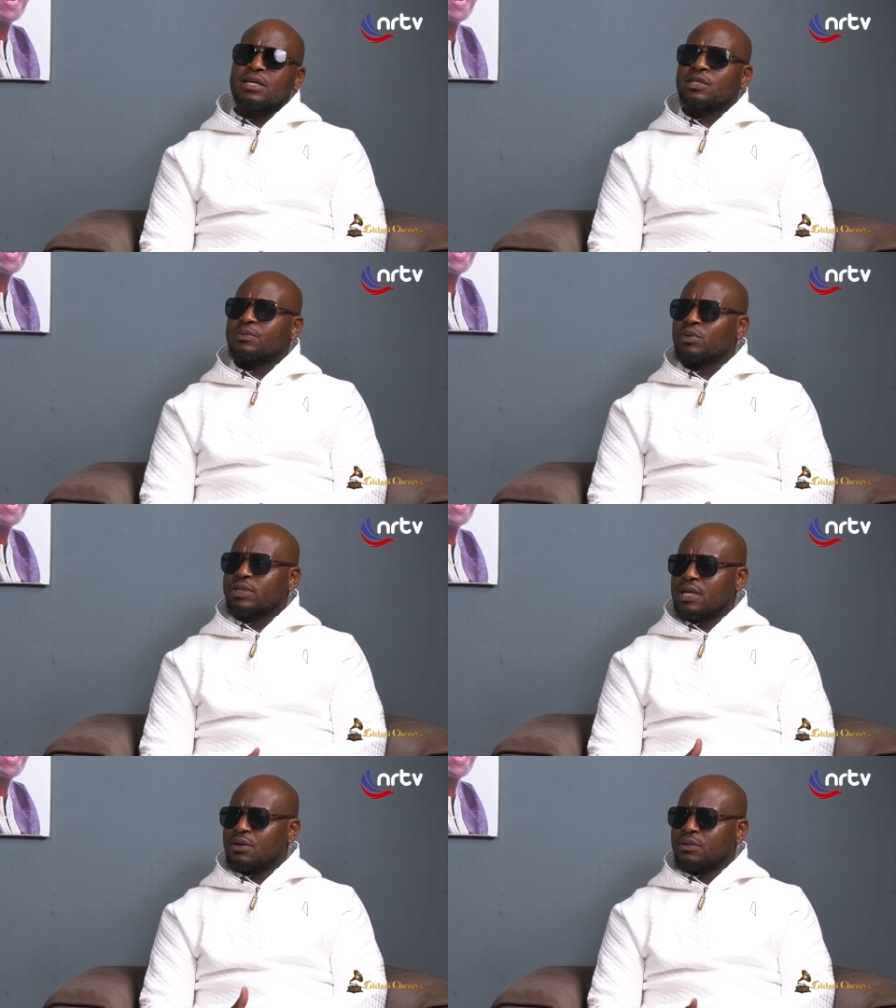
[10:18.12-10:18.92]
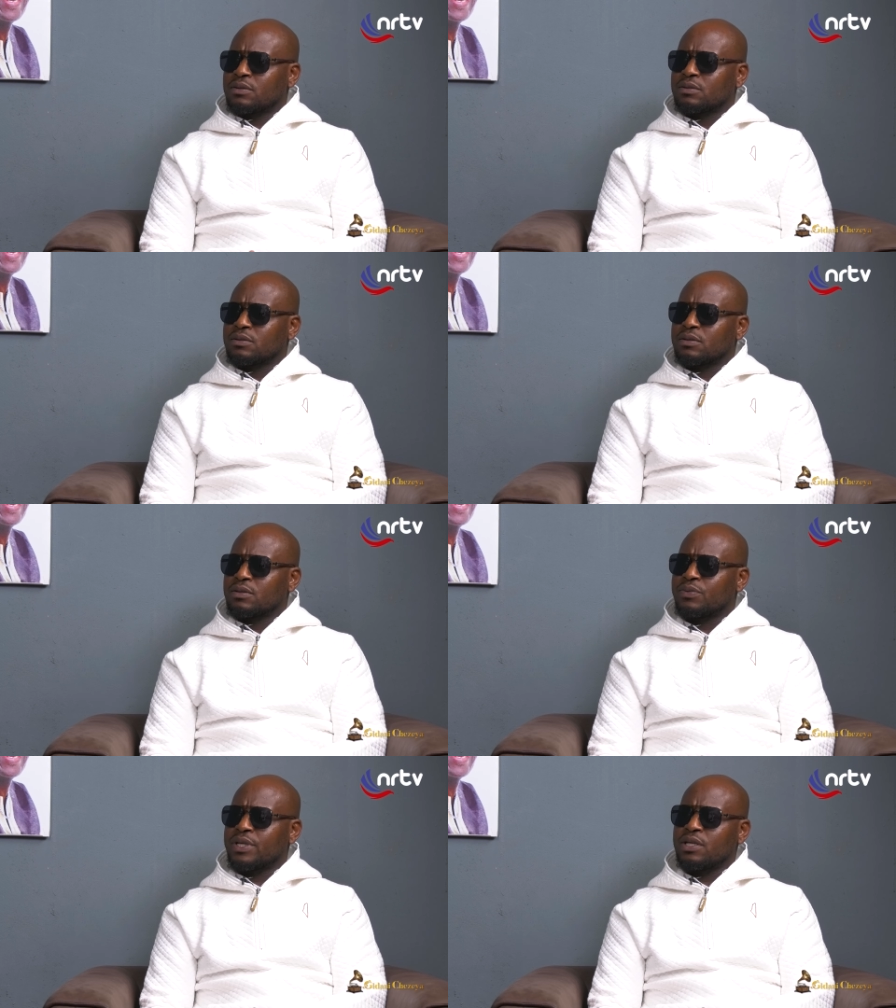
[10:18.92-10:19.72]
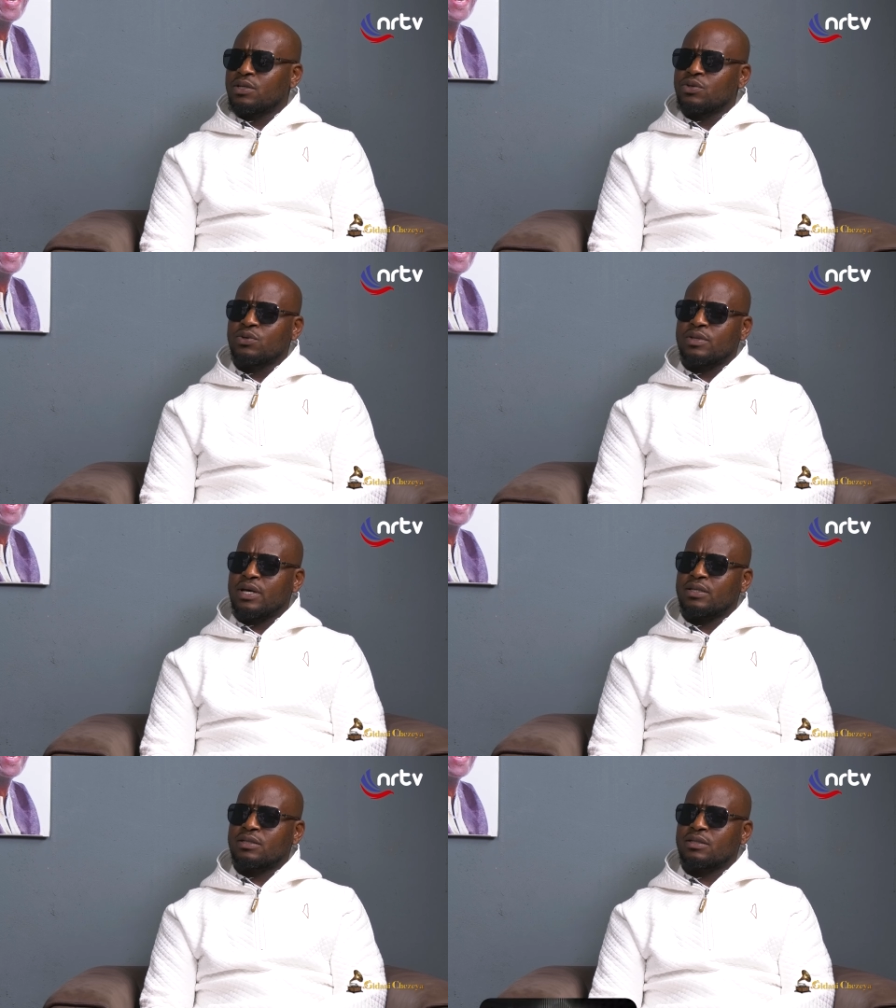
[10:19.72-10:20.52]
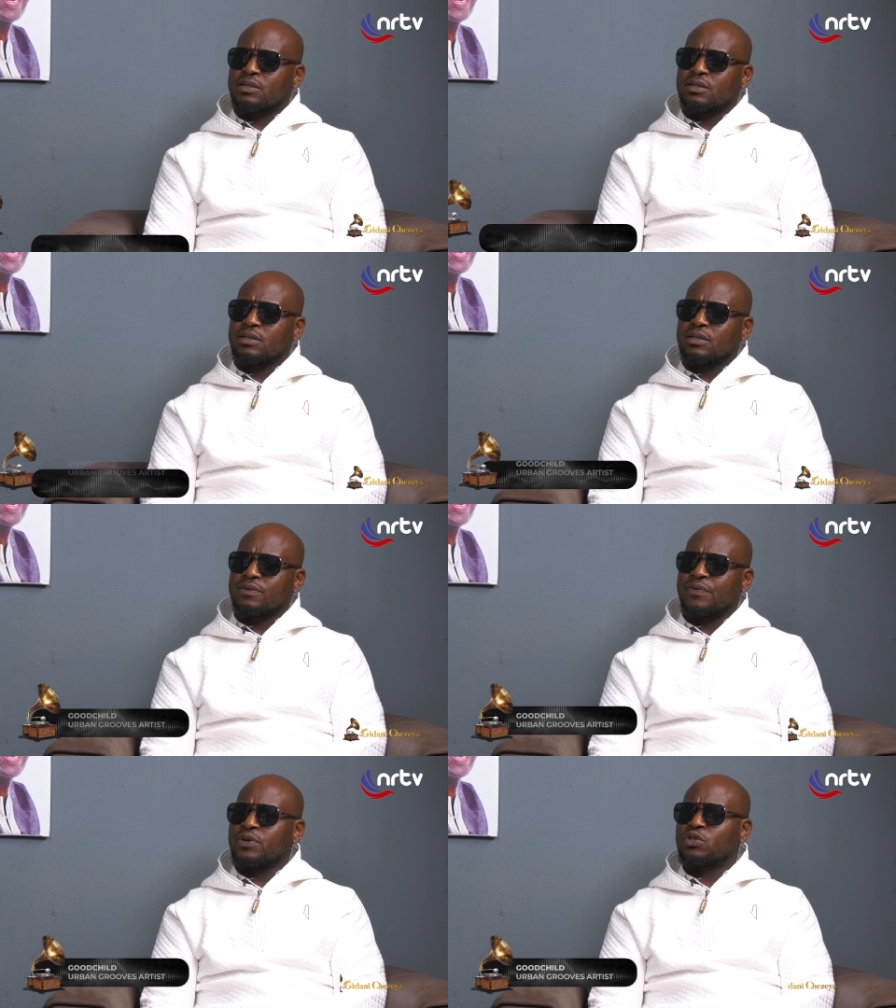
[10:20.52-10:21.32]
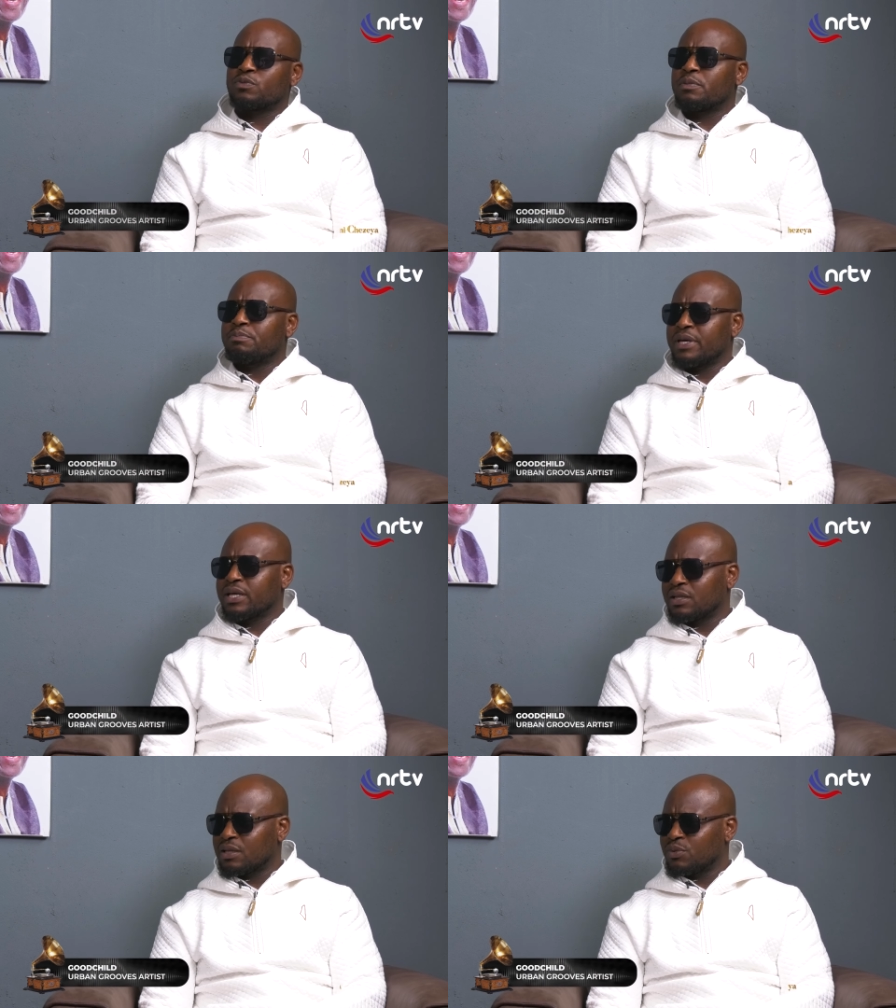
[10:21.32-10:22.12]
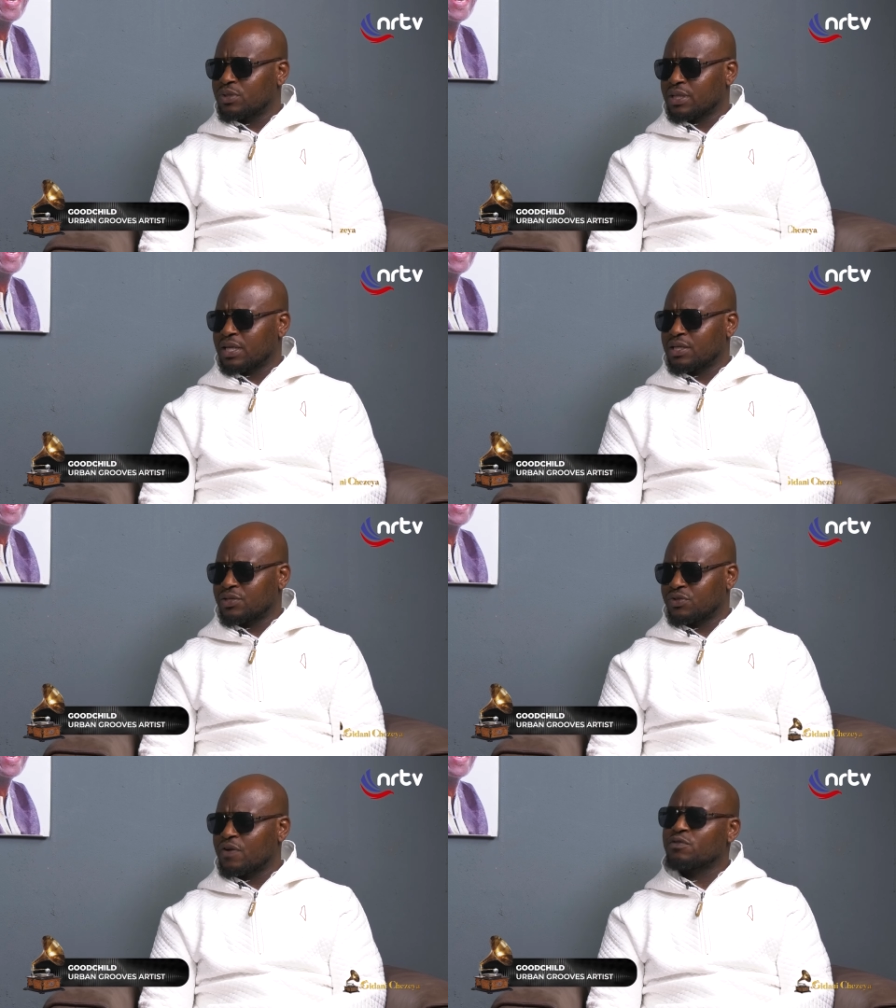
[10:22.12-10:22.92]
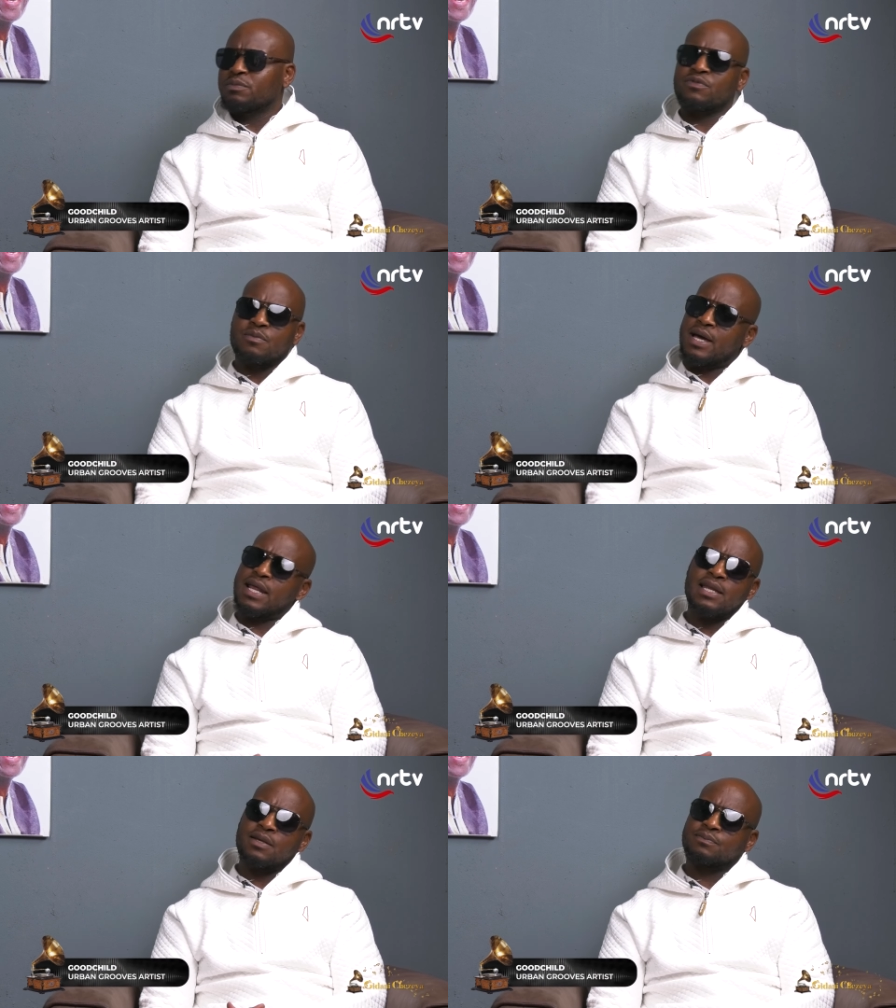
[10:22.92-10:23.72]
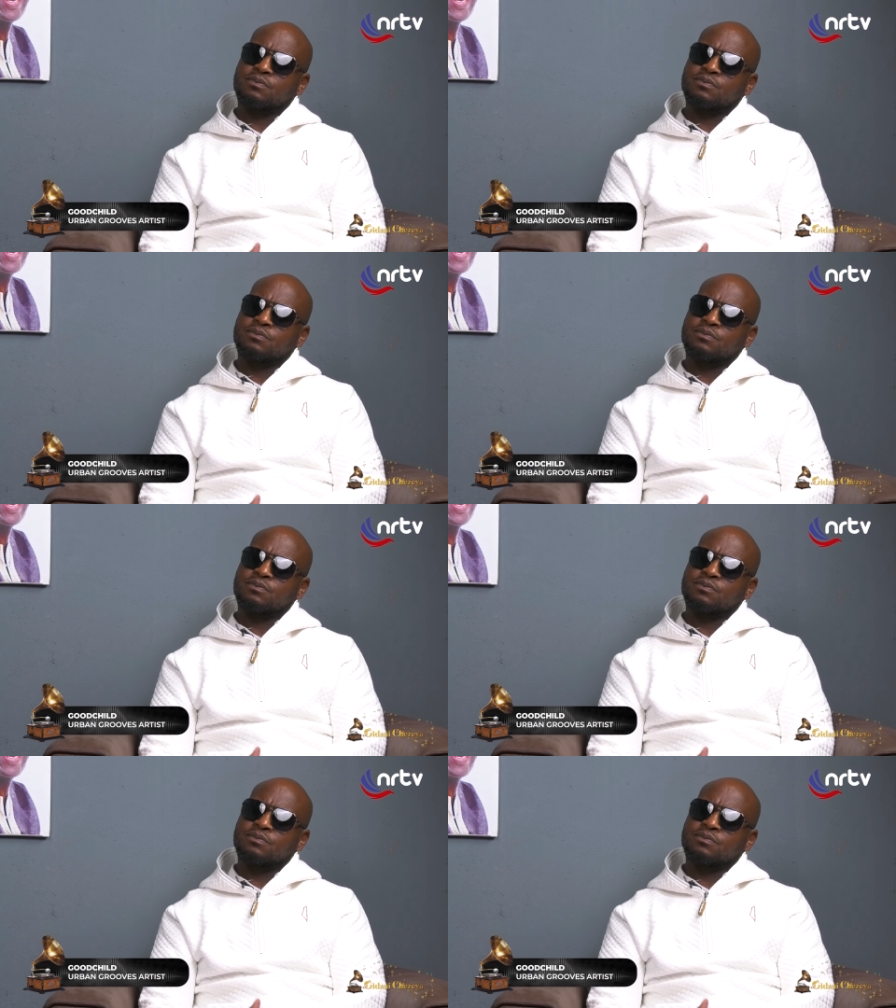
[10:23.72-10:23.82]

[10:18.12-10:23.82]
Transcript: in a small town, we knew that for you to be big in the music industry, you have to be from Harare.